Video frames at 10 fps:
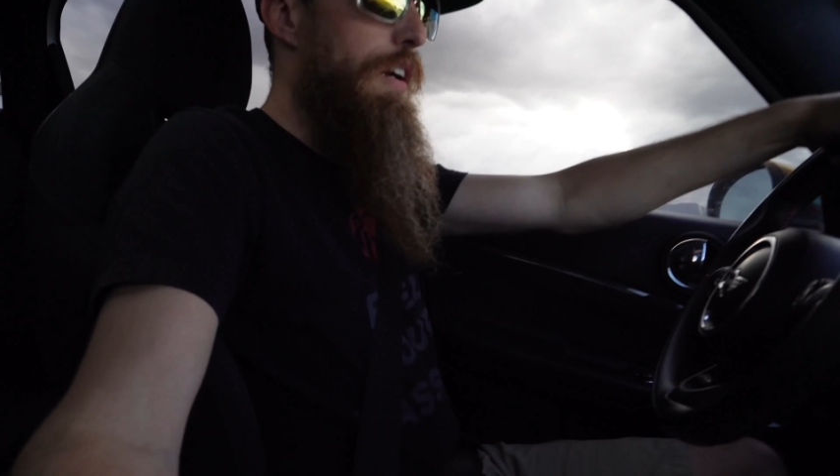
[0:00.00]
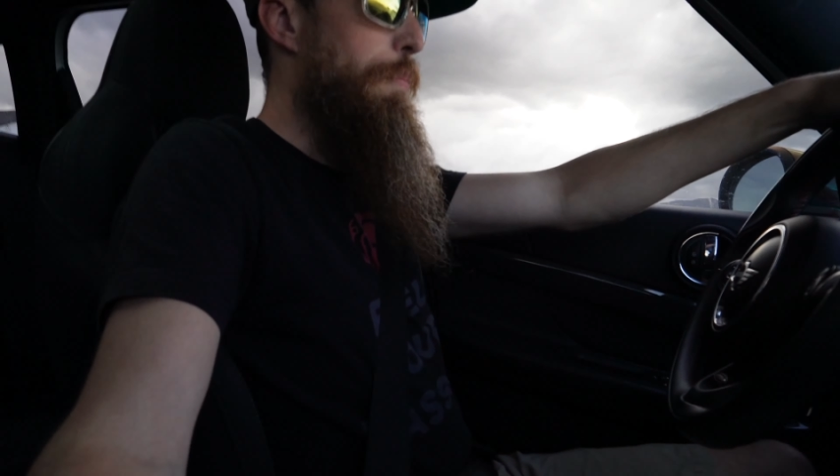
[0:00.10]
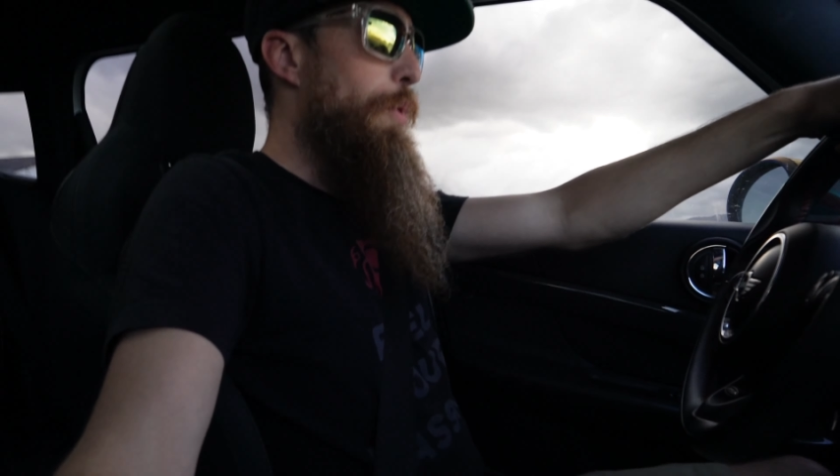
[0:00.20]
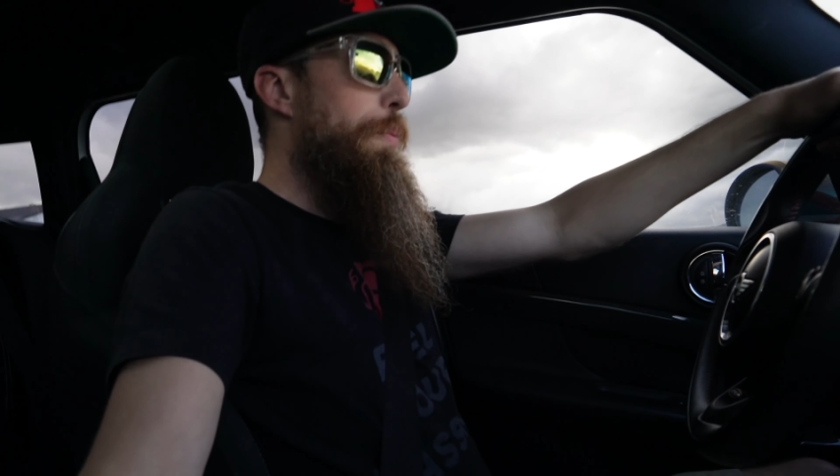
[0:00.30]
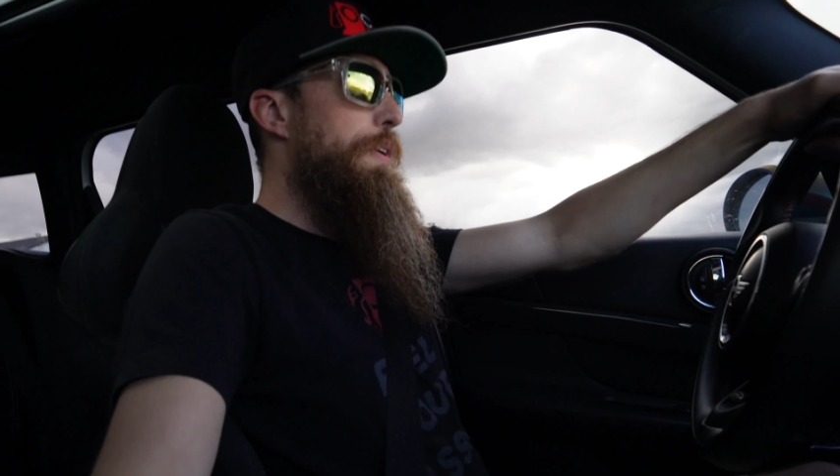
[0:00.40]

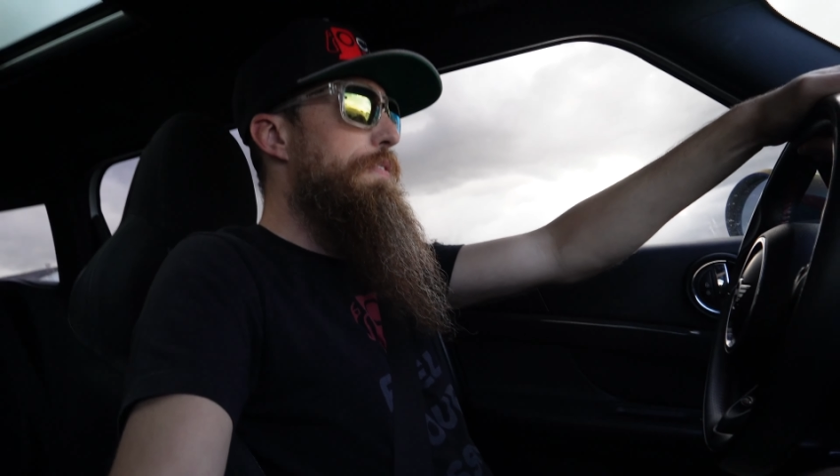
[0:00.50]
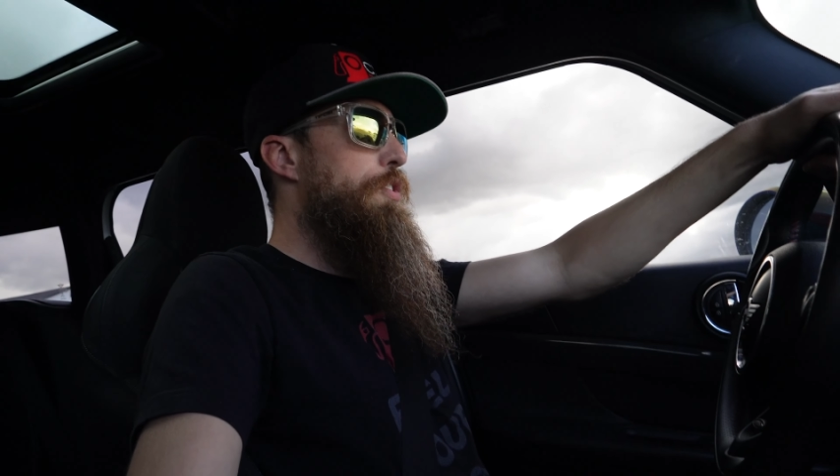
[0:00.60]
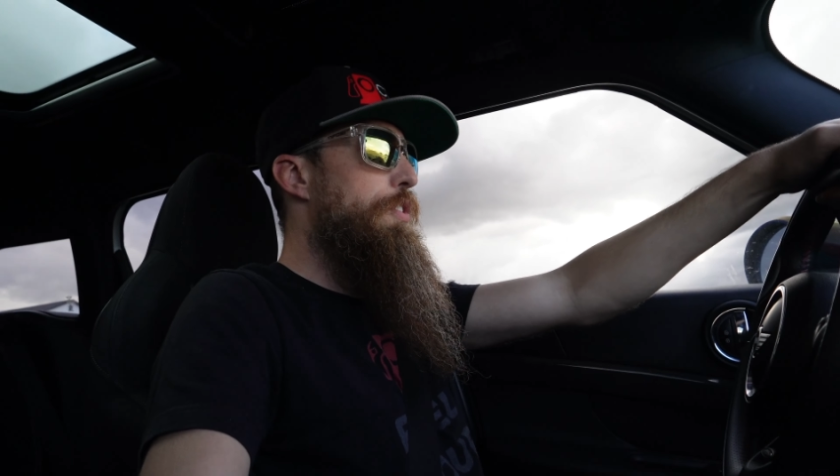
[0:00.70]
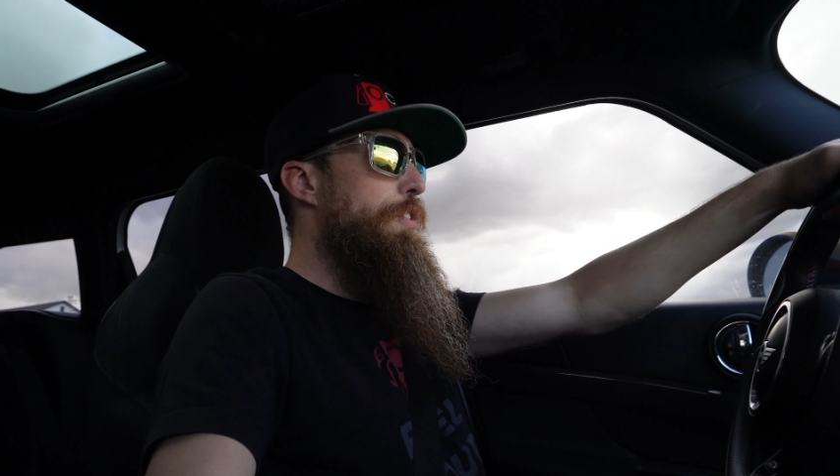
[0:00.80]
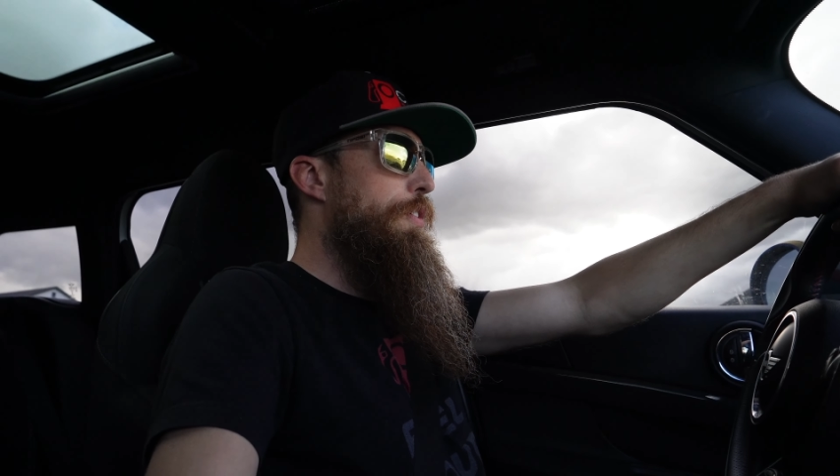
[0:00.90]
Moment of
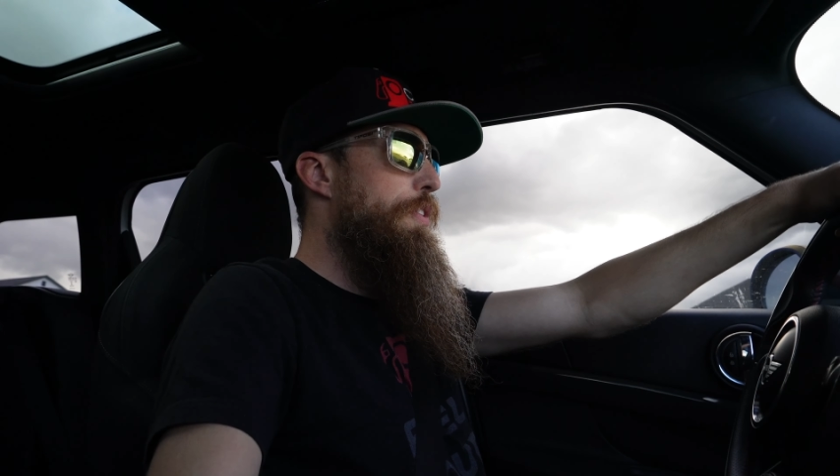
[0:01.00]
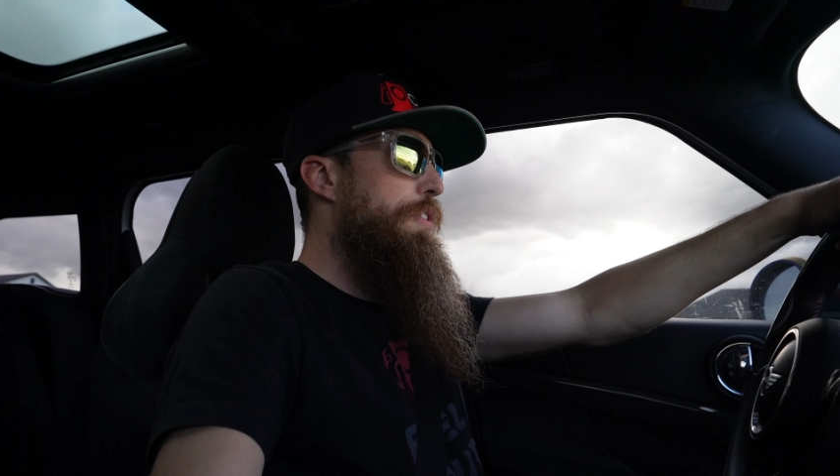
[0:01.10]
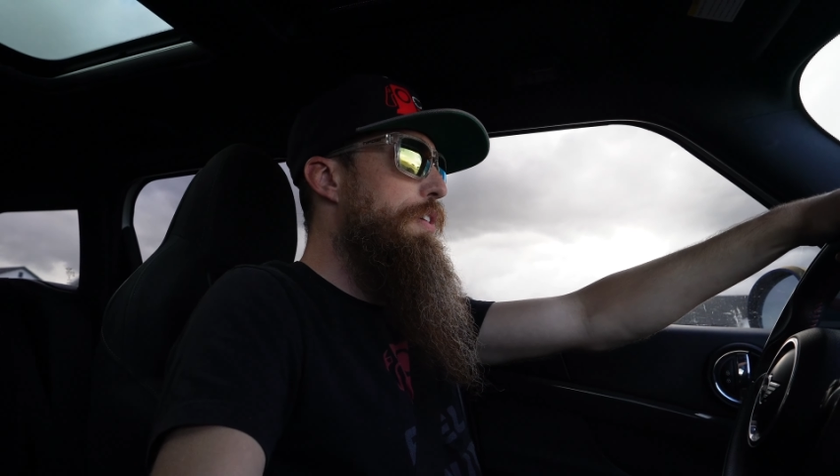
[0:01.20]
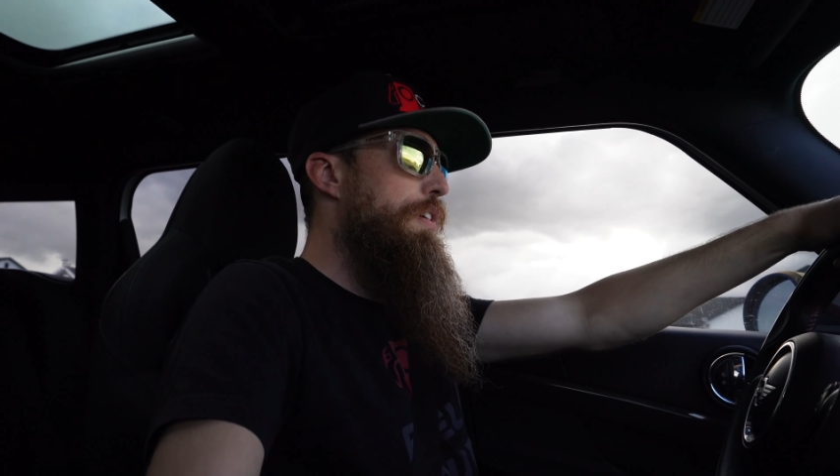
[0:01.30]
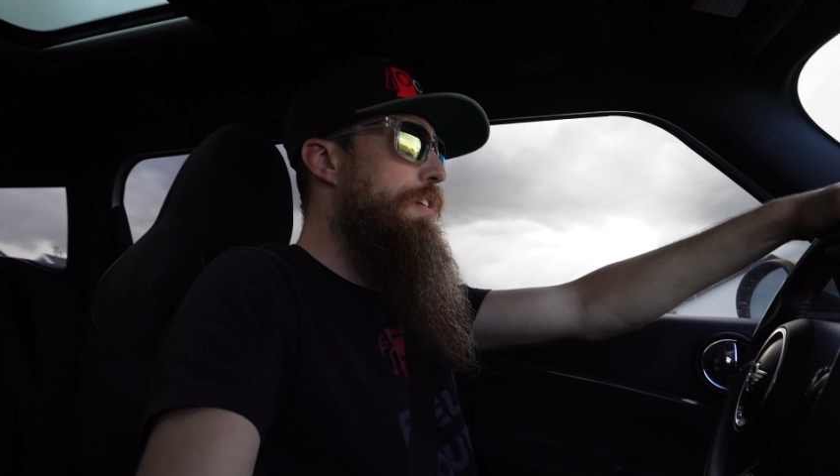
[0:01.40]
truth.